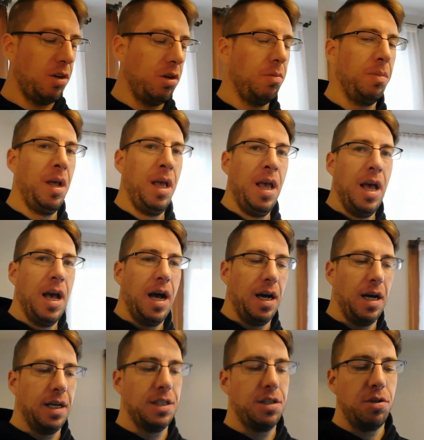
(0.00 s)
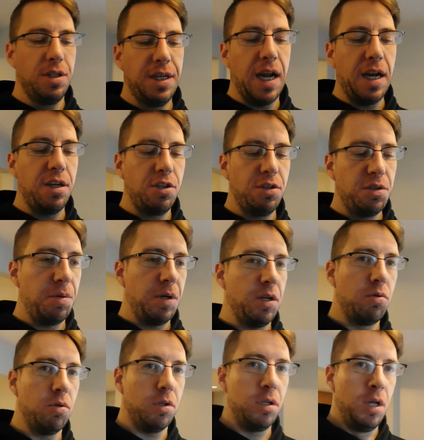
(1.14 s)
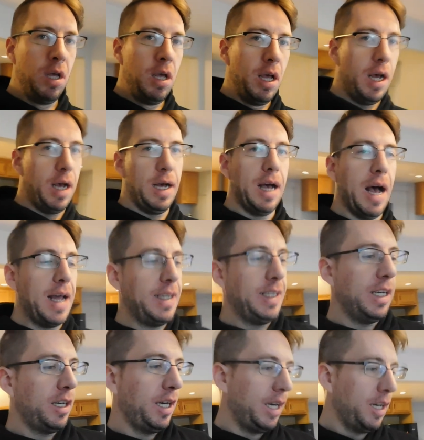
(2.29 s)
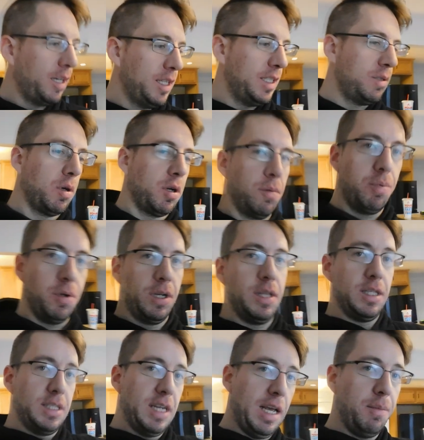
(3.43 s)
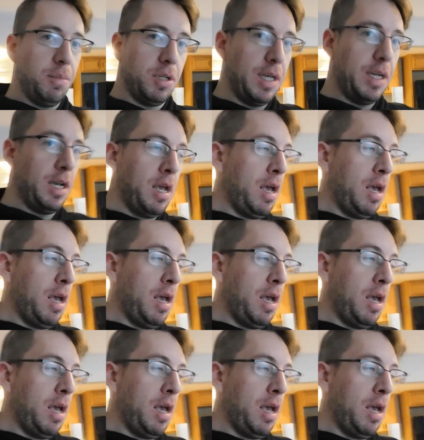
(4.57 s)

room. Uh, so the dining room is pretty cool. Uh, idea here is we're going to put the table in,